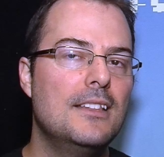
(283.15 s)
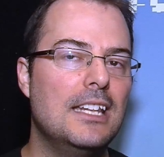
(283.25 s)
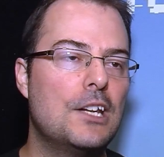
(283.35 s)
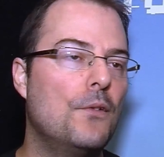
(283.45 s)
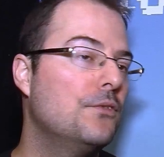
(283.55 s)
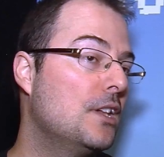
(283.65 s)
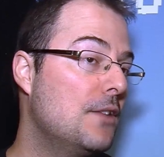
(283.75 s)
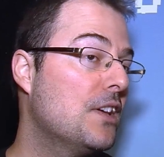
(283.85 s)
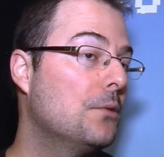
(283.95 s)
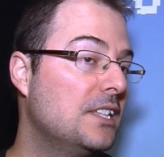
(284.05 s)
the
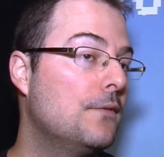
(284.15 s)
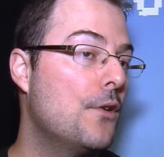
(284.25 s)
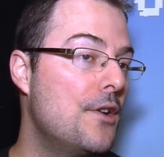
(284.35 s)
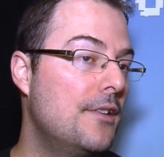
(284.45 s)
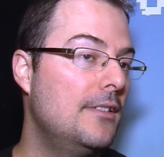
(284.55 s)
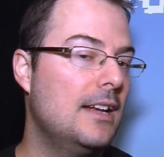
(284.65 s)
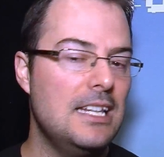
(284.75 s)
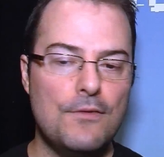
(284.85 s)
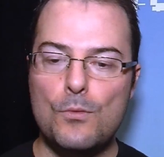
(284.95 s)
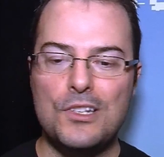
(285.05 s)
difficulty further. And
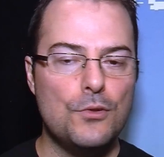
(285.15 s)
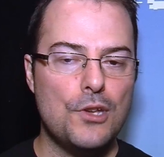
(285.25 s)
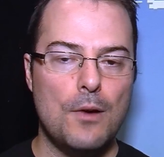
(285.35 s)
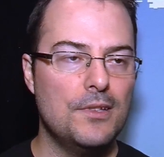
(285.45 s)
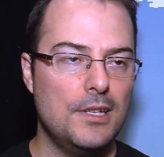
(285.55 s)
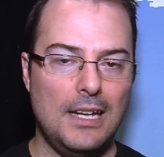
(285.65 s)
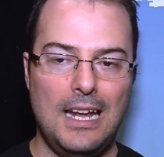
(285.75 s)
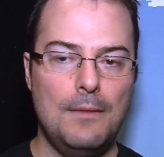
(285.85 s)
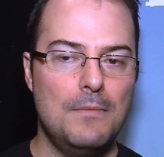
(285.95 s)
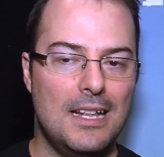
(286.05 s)
even when you're done with the
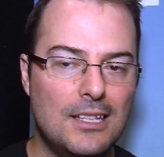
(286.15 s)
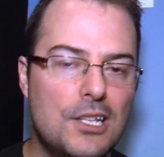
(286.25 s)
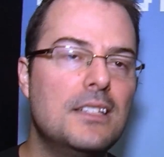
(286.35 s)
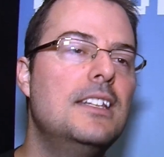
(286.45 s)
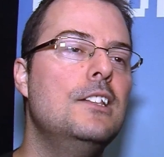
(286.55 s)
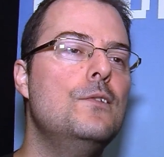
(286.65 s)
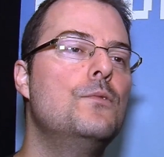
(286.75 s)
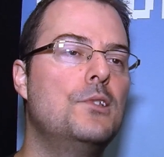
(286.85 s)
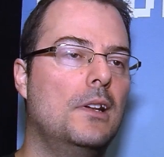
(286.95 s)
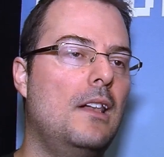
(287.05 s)
game, it
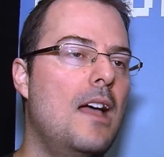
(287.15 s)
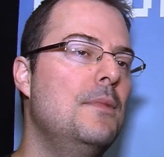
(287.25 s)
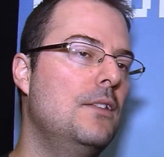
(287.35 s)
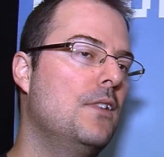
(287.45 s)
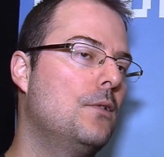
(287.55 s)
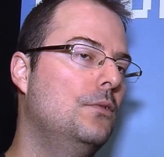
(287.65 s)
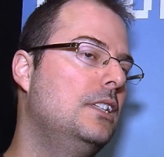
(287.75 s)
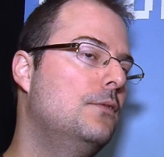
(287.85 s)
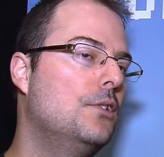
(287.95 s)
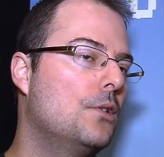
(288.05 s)
continues to climb in
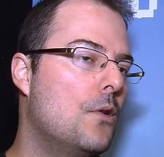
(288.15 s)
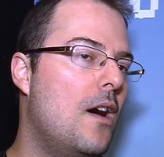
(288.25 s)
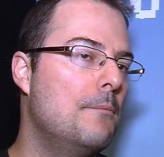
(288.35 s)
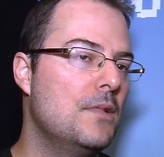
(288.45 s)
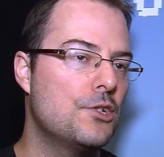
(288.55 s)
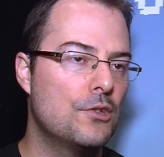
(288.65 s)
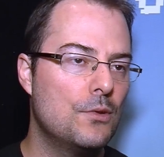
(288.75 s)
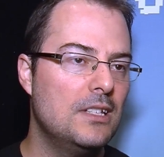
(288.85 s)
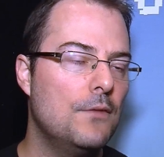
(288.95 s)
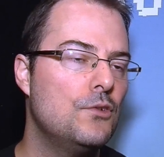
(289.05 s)
difficulty for the co-op mission,
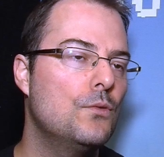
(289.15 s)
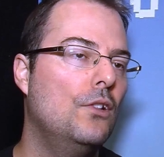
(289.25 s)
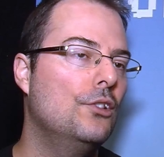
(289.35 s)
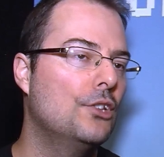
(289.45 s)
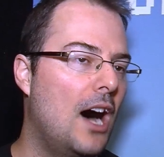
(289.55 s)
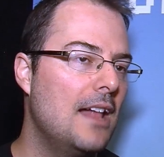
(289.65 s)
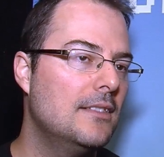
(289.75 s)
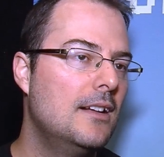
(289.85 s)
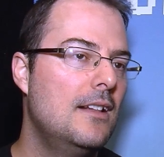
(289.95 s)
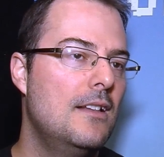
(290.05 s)
so it gives you a lot
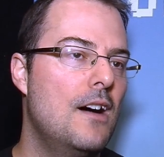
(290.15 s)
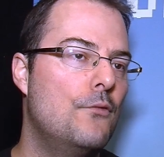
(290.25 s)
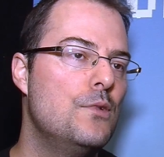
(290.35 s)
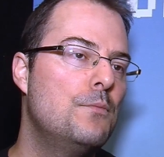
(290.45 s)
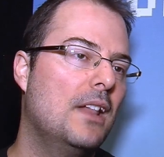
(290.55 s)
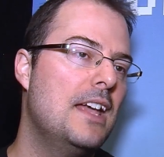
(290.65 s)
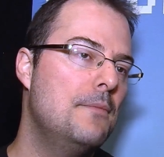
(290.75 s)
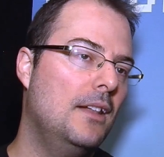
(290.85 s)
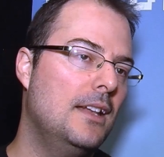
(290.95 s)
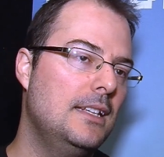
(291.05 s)
of
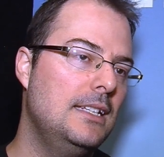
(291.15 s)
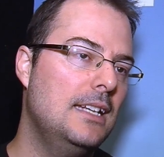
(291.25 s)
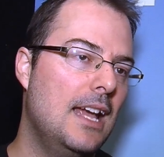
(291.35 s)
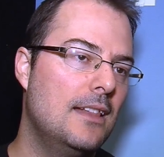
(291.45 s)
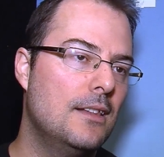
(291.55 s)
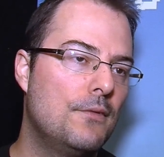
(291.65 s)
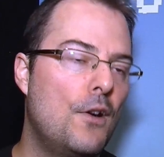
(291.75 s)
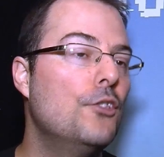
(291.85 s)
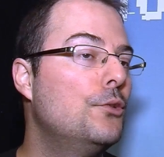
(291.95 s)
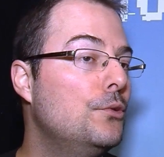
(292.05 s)
replayability and
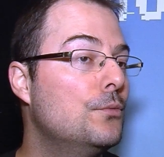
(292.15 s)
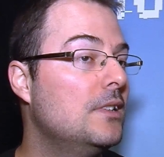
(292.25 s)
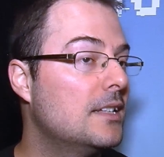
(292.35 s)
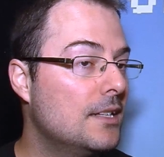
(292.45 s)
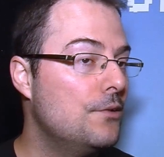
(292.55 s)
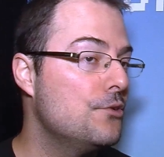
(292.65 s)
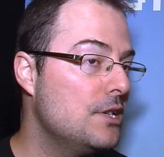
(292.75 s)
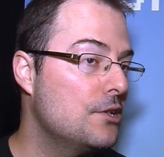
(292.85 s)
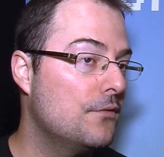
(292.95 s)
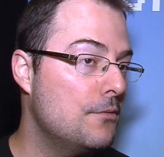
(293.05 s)
fun to do with the
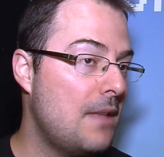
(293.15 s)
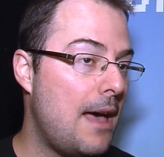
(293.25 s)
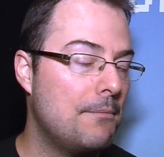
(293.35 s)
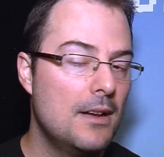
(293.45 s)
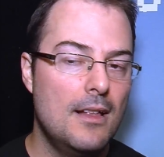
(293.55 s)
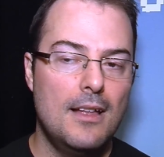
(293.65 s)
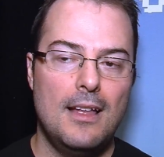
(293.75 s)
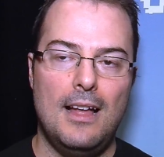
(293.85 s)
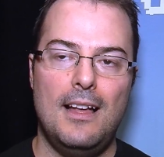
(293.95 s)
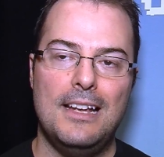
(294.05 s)
synergies of the map.
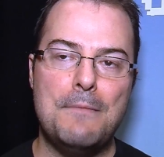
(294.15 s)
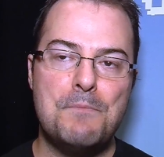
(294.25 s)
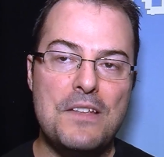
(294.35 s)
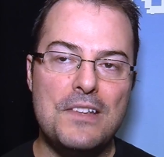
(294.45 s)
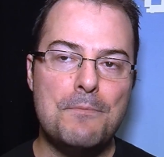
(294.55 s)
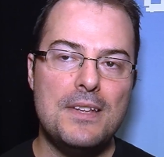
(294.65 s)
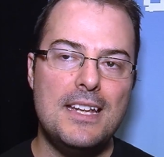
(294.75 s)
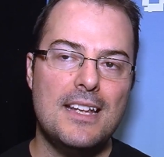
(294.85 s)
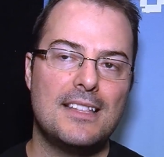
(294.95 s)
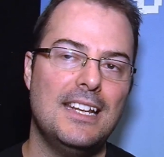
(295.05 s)
In
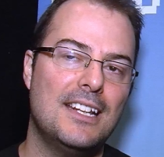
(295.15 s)
PvP, I think